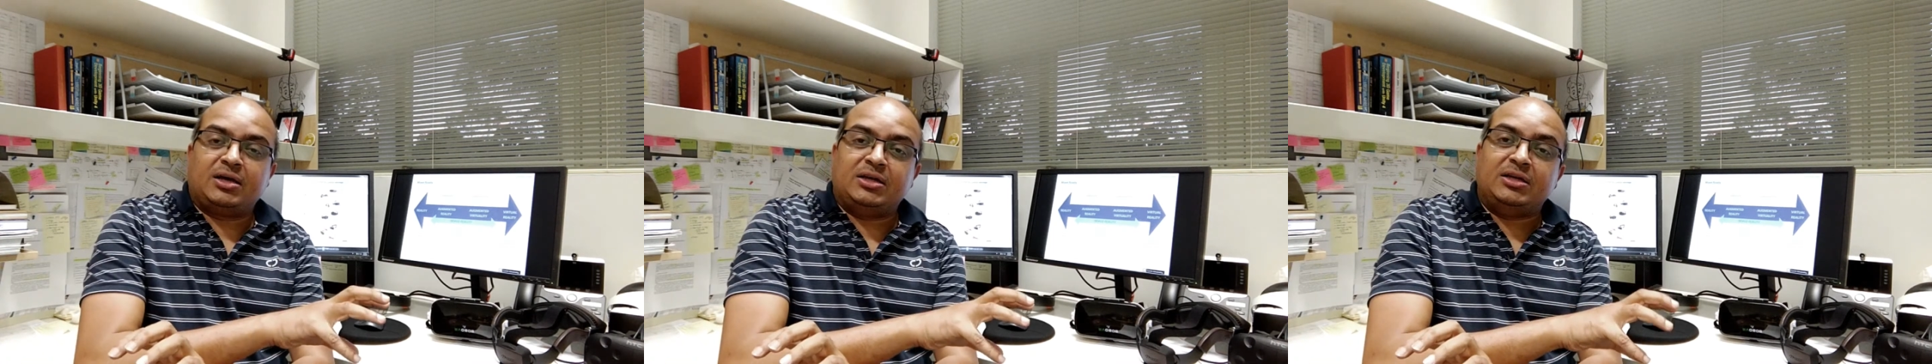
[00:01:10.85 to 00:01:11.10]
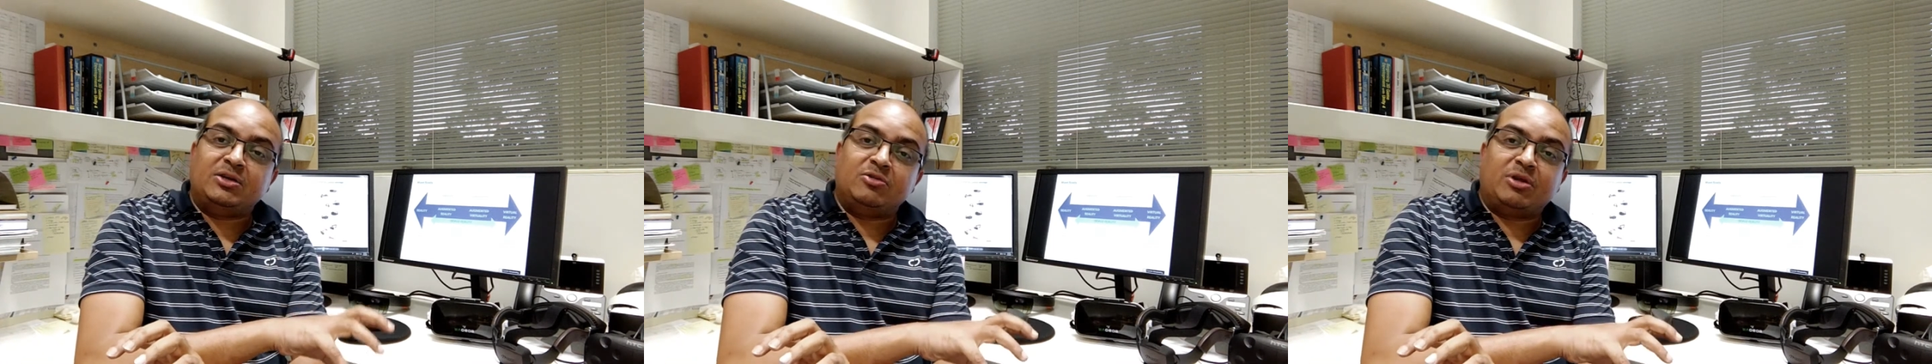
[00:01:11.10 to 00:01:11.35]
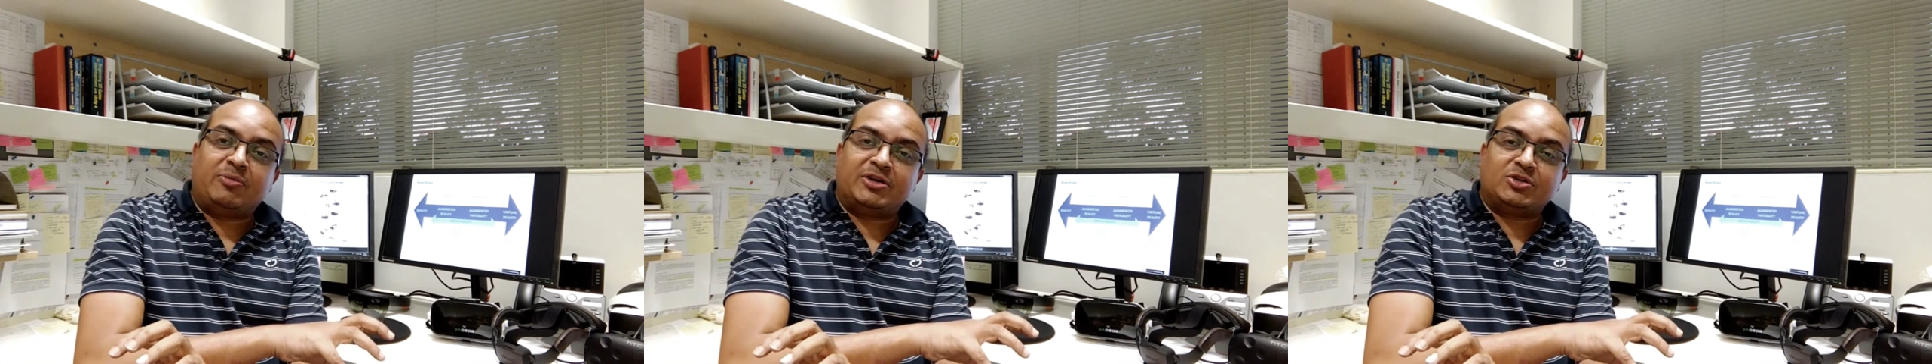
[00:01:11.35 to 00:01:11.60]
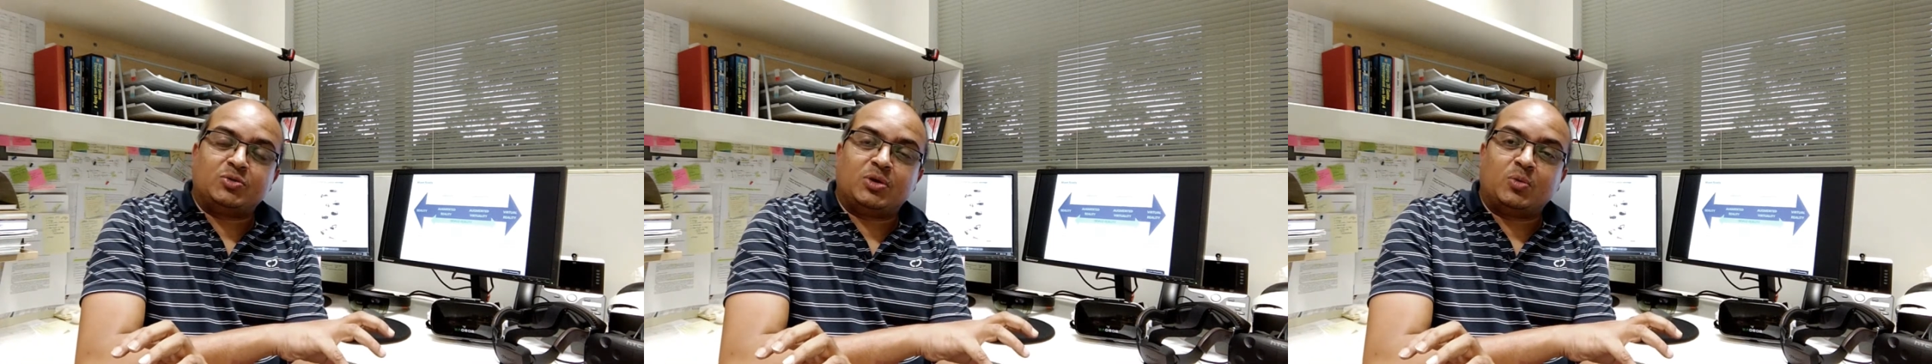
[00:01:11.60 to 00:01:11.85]
into the
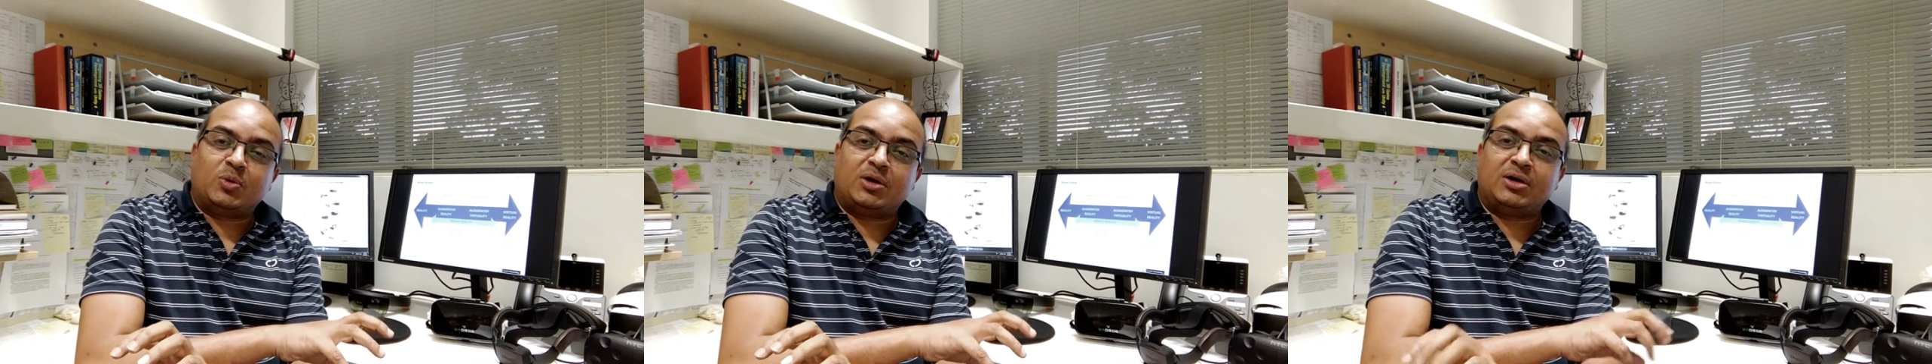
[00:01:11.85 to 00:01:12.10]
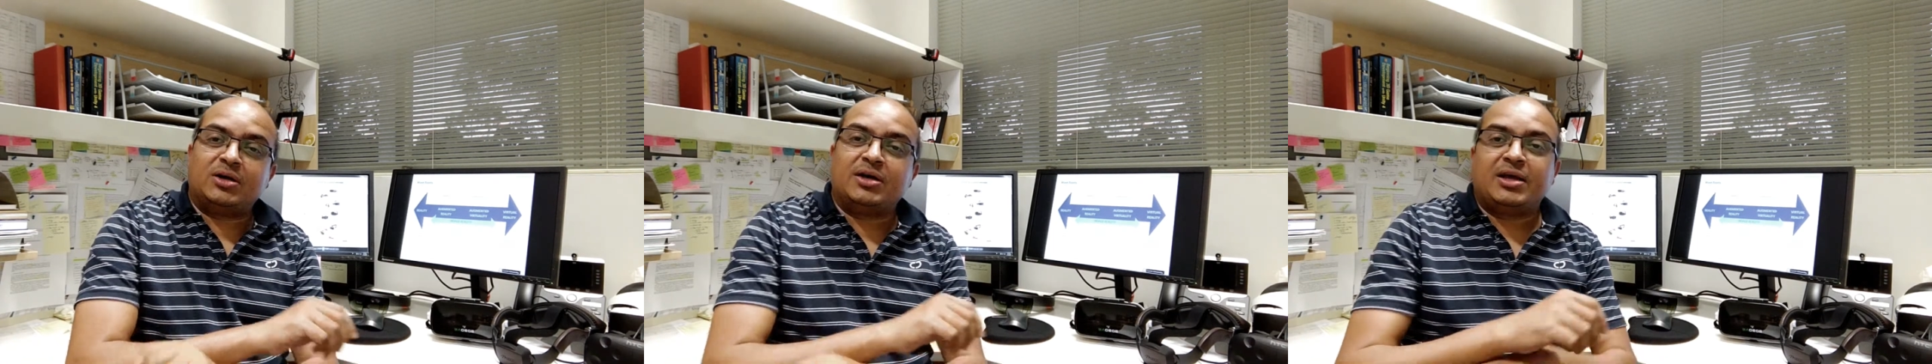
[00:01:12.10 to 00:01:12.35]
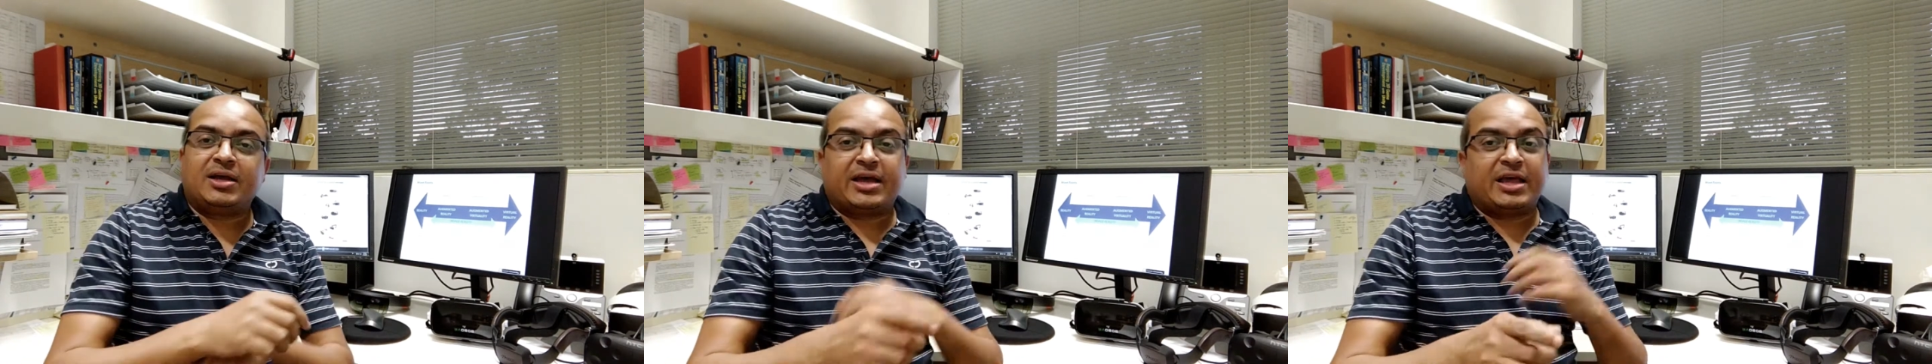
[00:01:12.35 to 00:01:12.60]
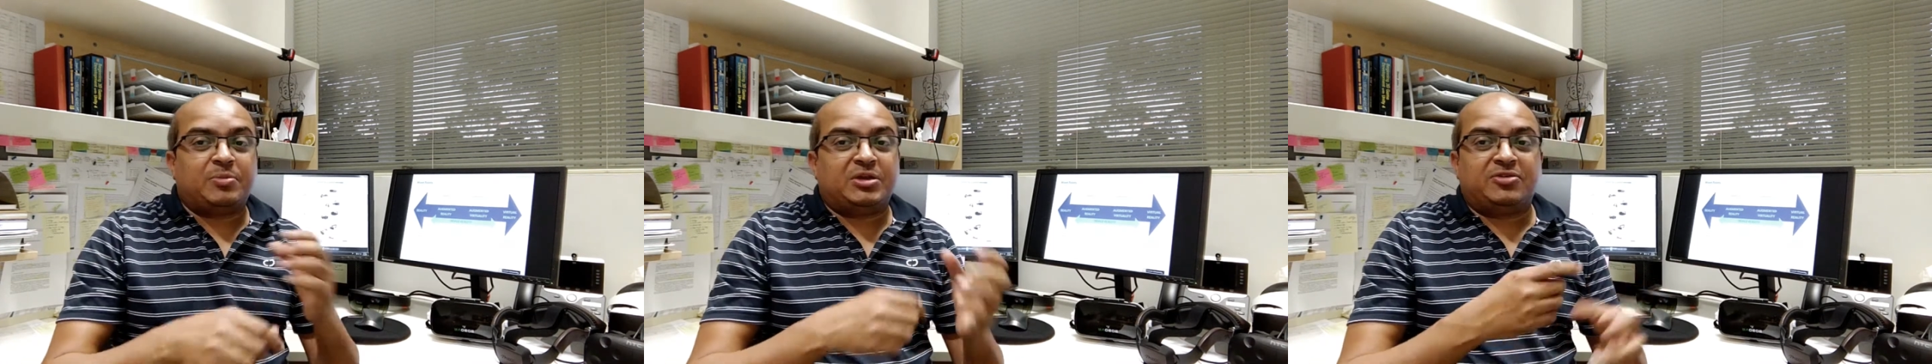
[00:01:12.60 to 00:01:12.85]
virtual world
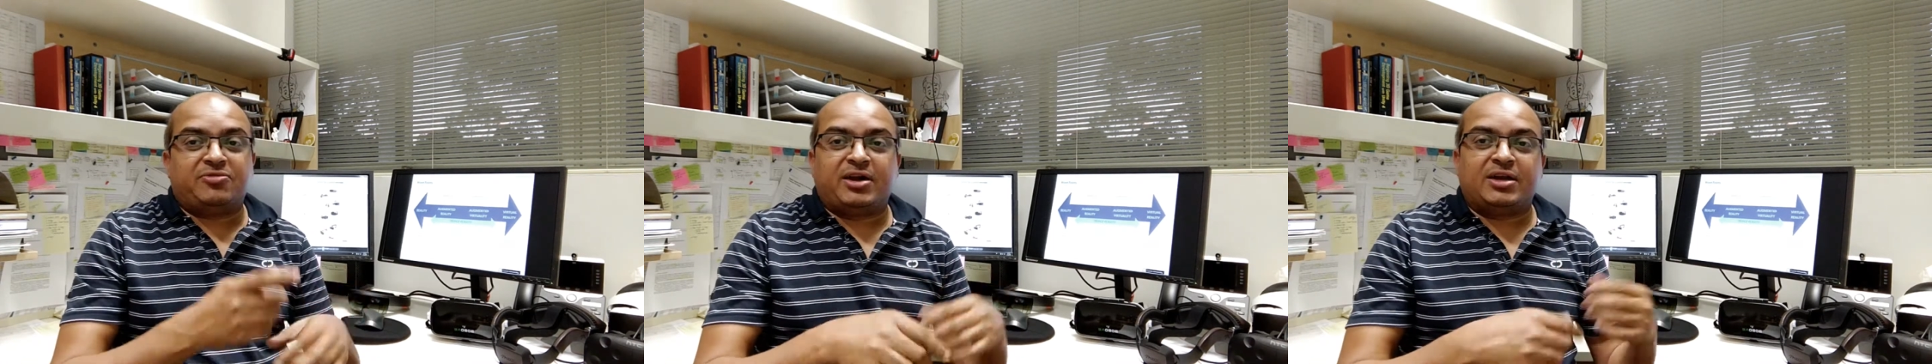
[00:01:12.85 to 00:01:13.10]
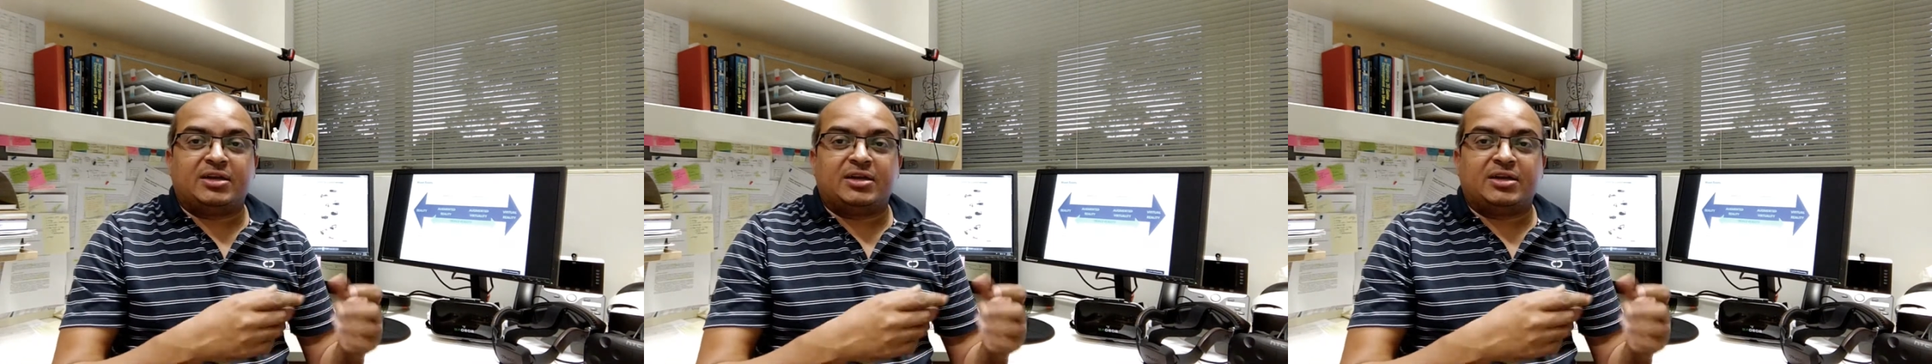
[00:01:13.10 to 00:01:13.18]
can be defined